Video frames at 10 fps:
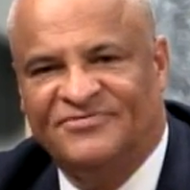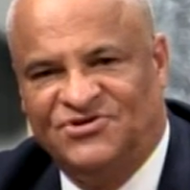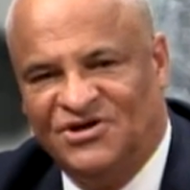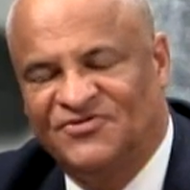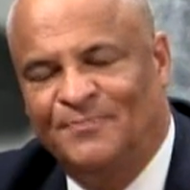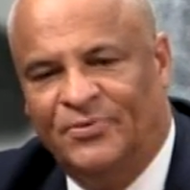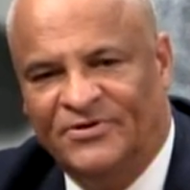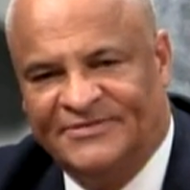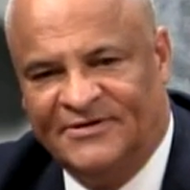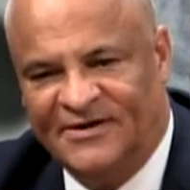just
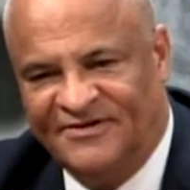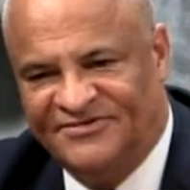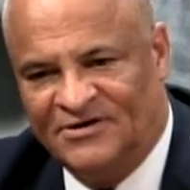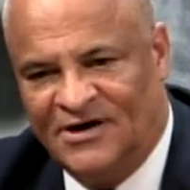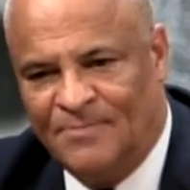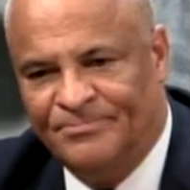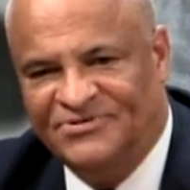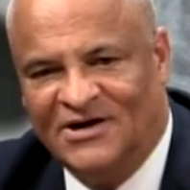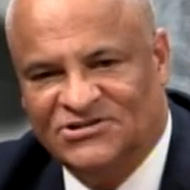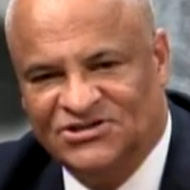put its
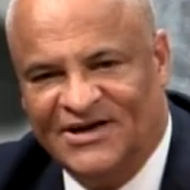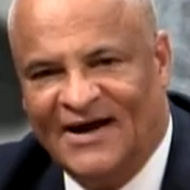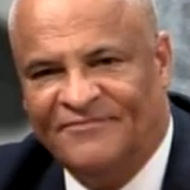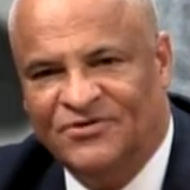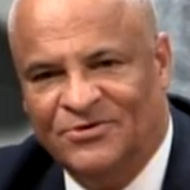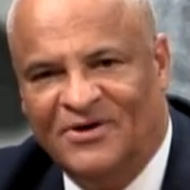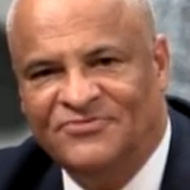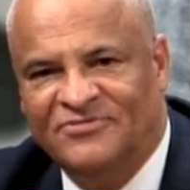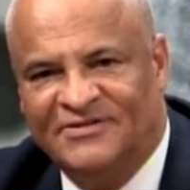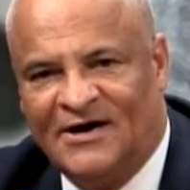Production Avenue,
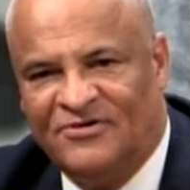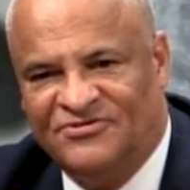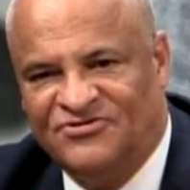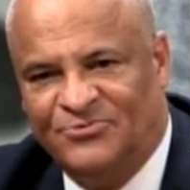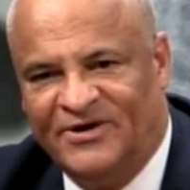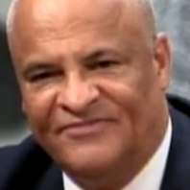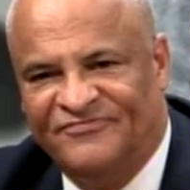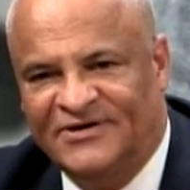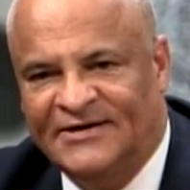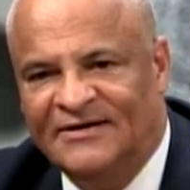100,000 square
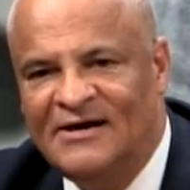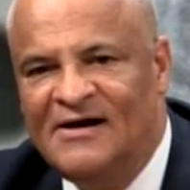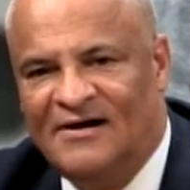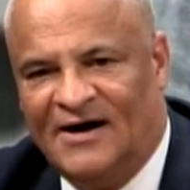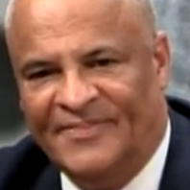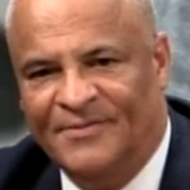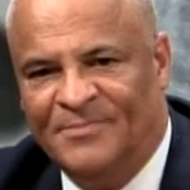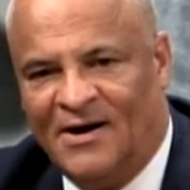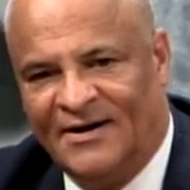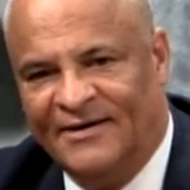feet, on the
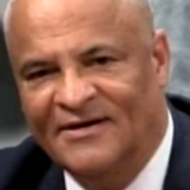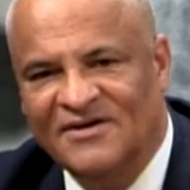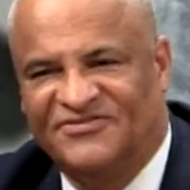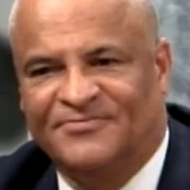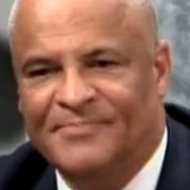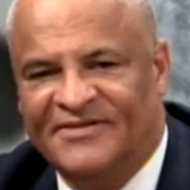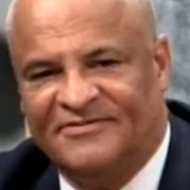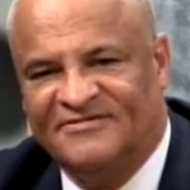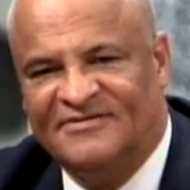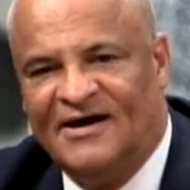market. Smith
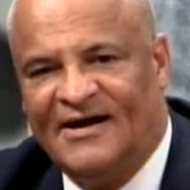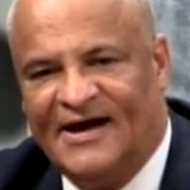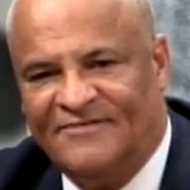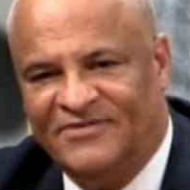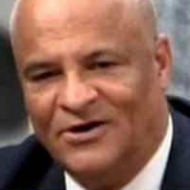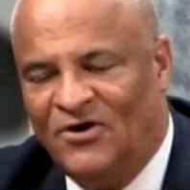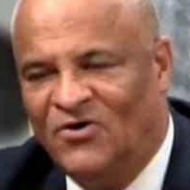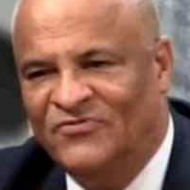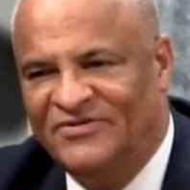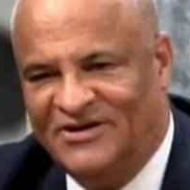is not having
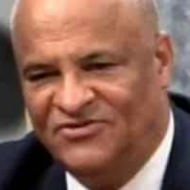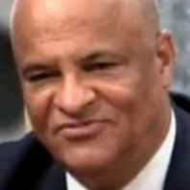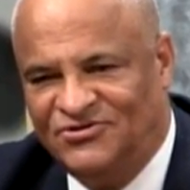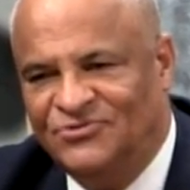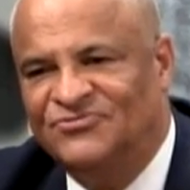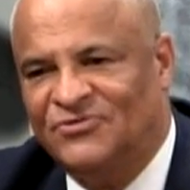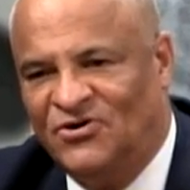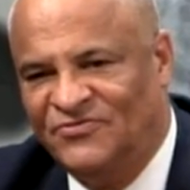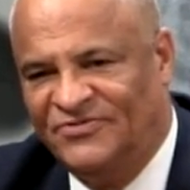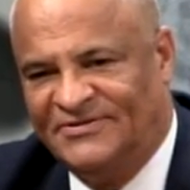is reduced
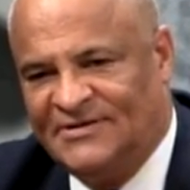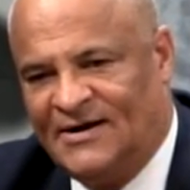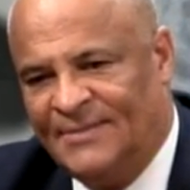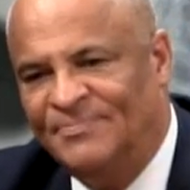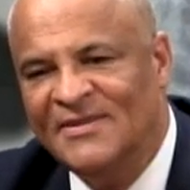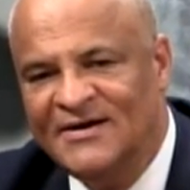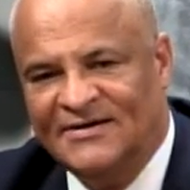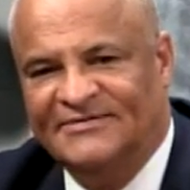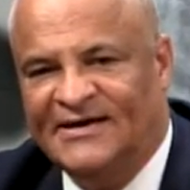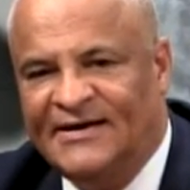overtime.
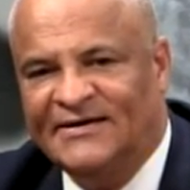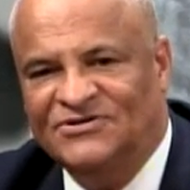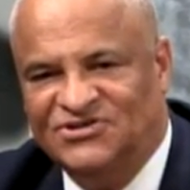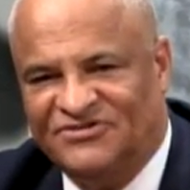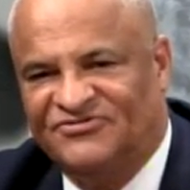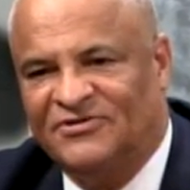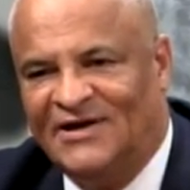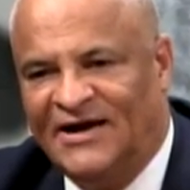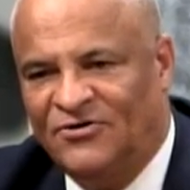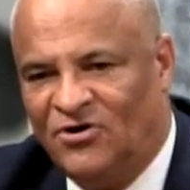Tinkin just
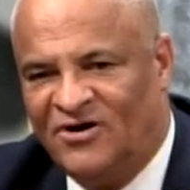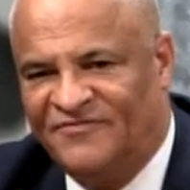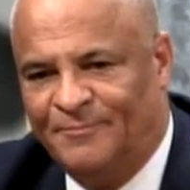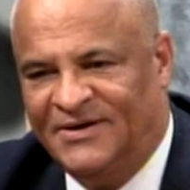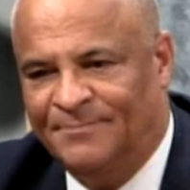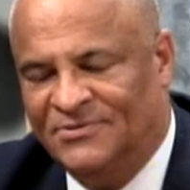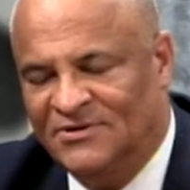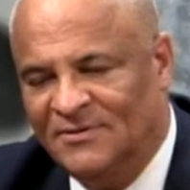laid off people.